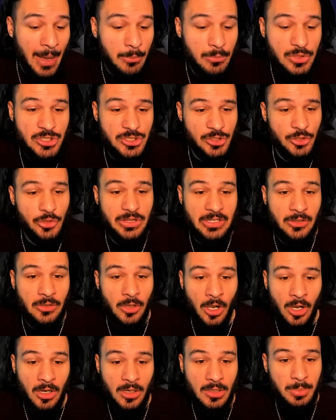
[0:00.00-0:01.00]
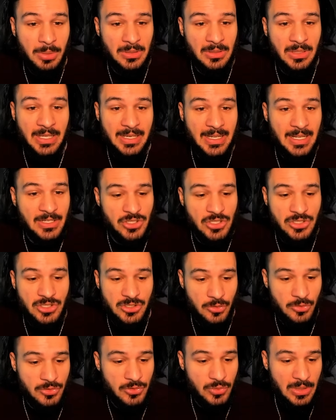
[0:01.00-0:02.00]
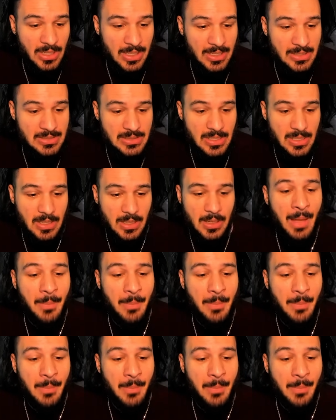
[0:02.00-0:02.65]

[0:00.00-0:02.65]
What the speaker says: I'm sure there are, but like I just showed you guys,